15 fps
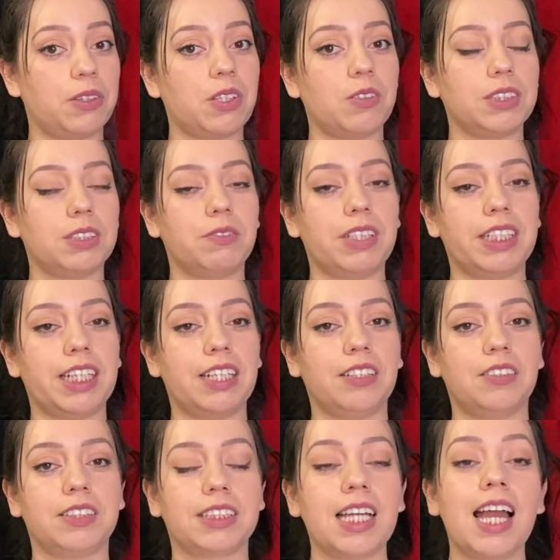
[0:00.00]
those
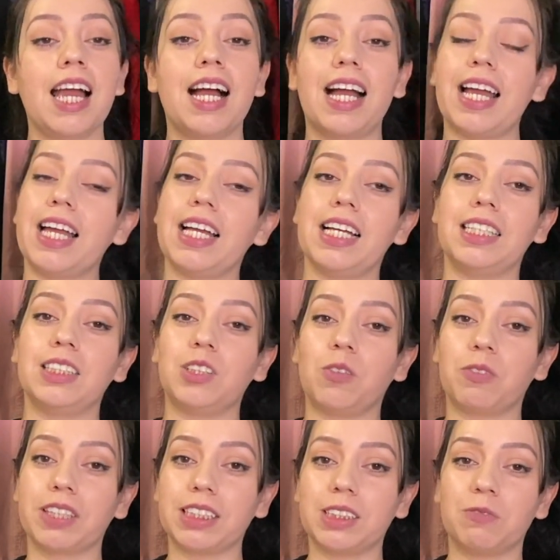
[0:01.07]
videos. And don't
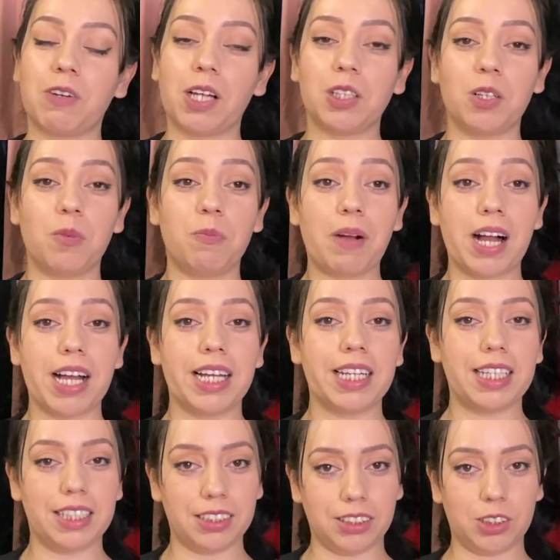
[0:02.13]
forget to follow my
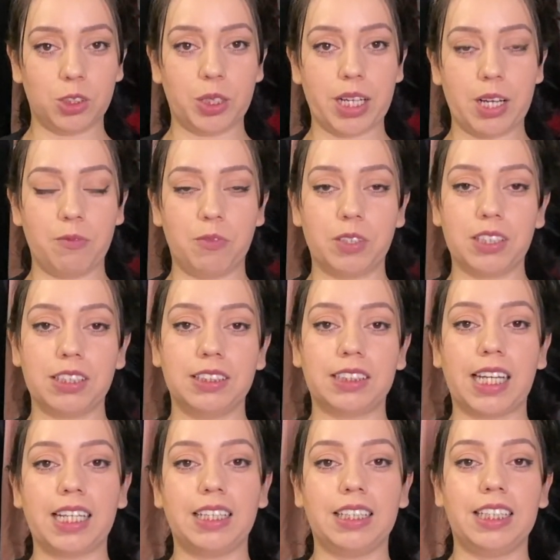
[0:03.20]
Instagram for
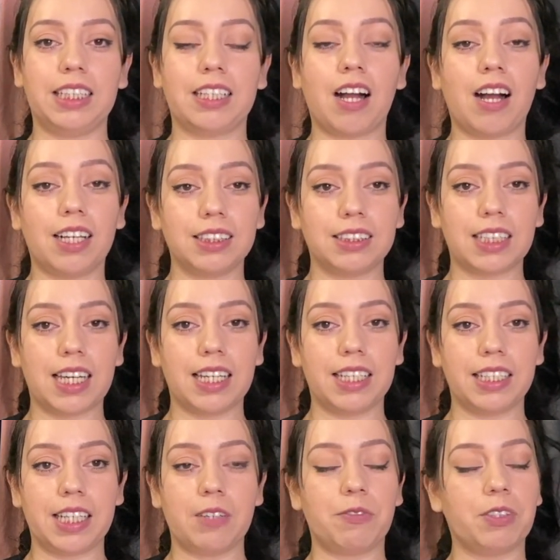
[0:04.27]
daily
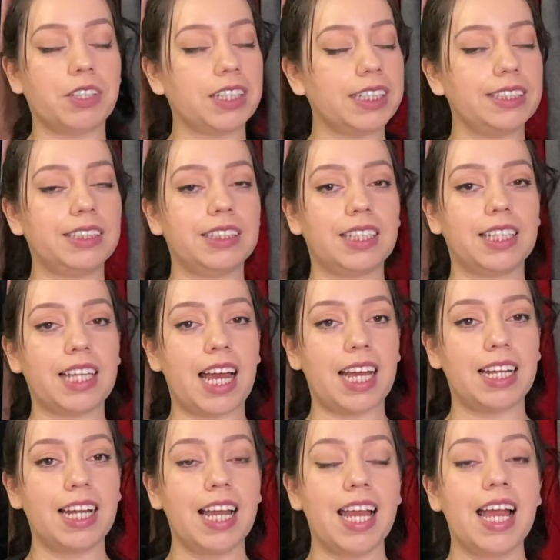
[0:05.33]
content if you're into
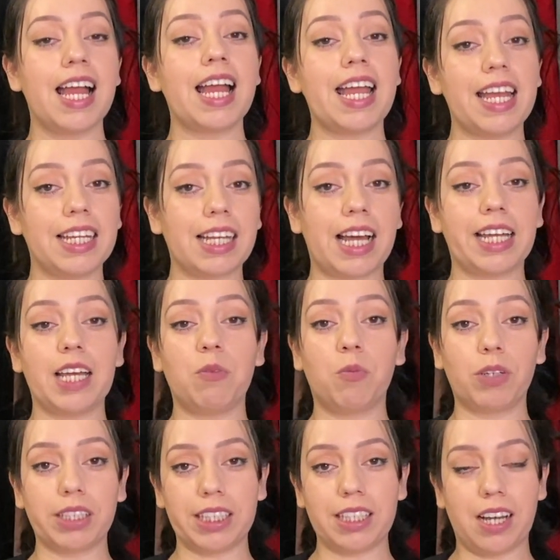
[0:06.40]
that. And I am
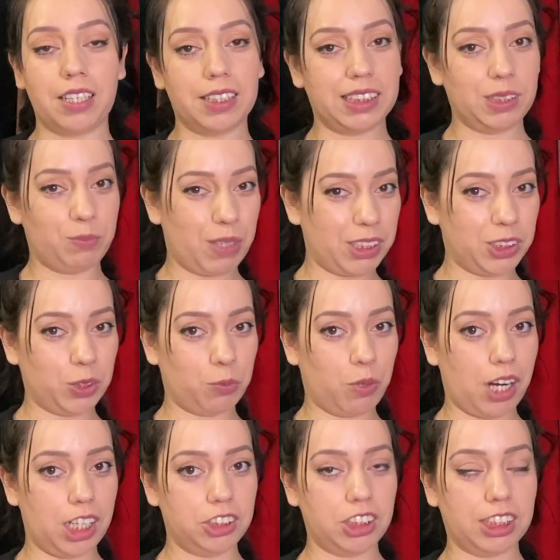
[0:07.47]
working on a special
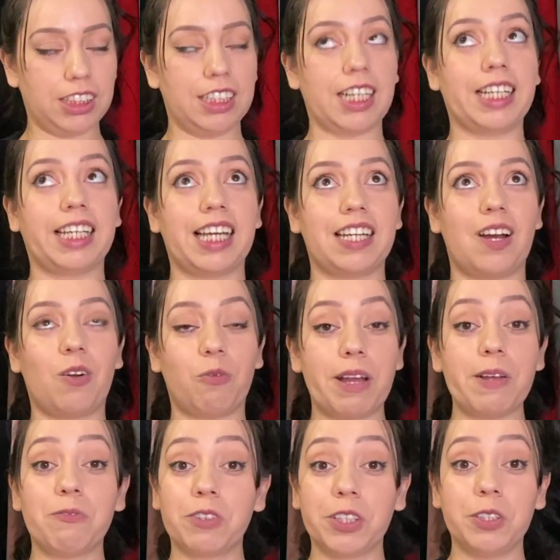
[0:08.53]
project that I cannot
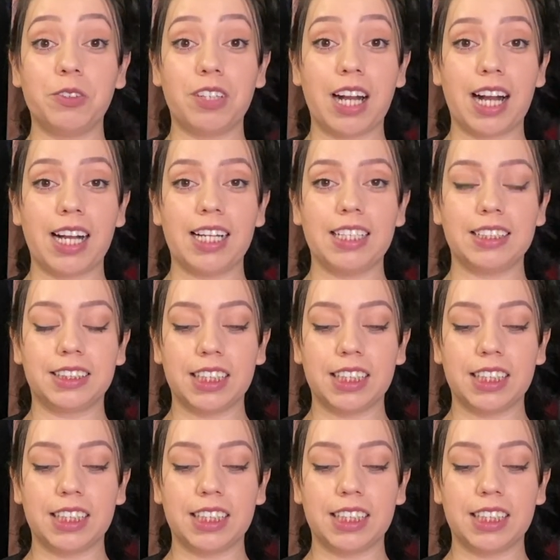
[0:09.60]
wait for you guys